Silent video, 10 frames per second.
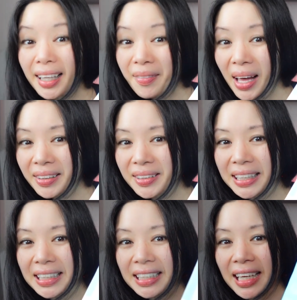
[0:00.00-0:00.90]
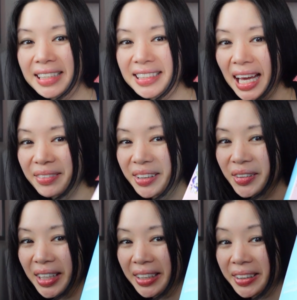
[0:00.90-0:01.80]
love Hello Kitty and
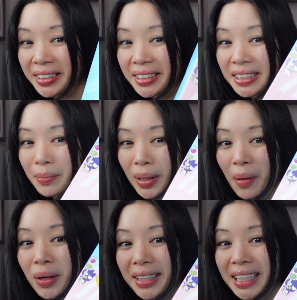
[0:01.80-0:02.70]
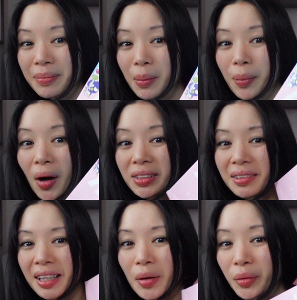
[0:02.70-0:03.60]
Sanrio characters, but I wanna keep the box
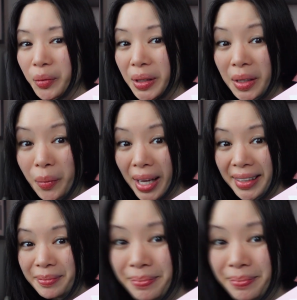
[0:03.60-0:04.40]
without throwing it away.